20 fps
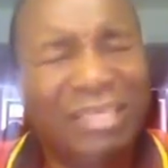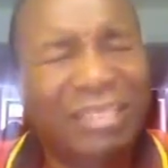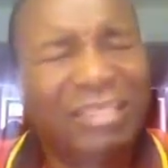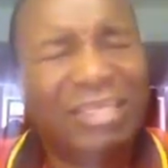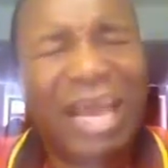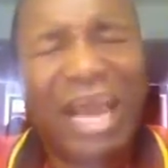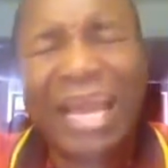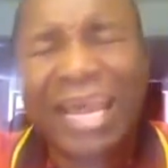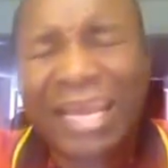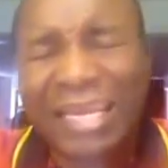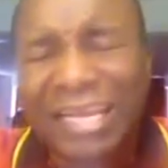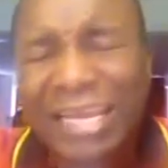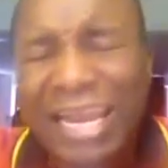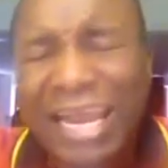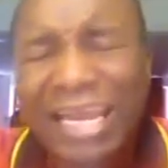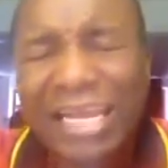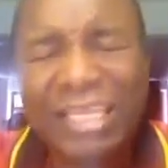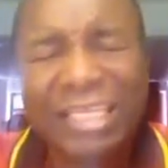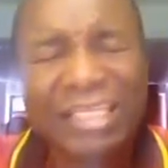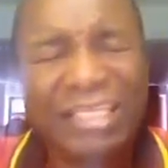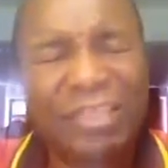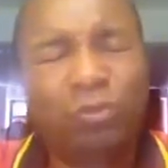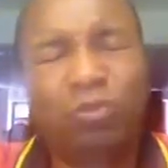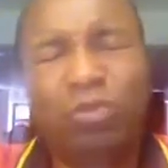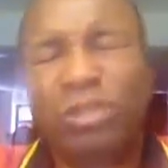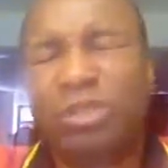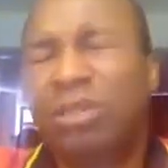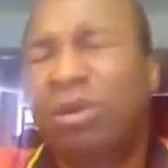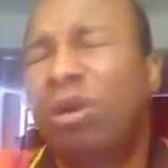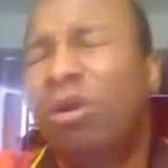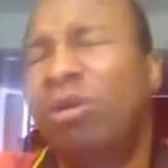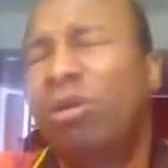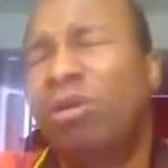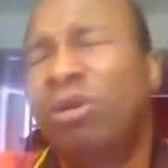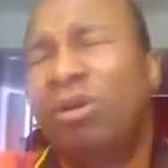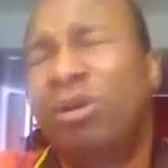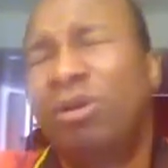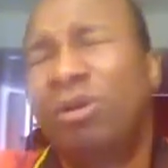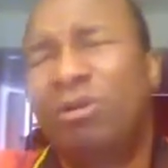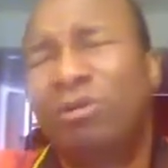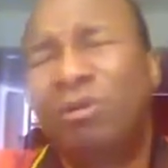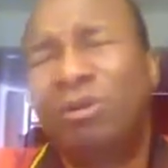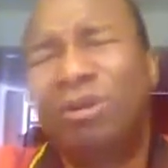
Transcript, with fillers: tiredness, with all your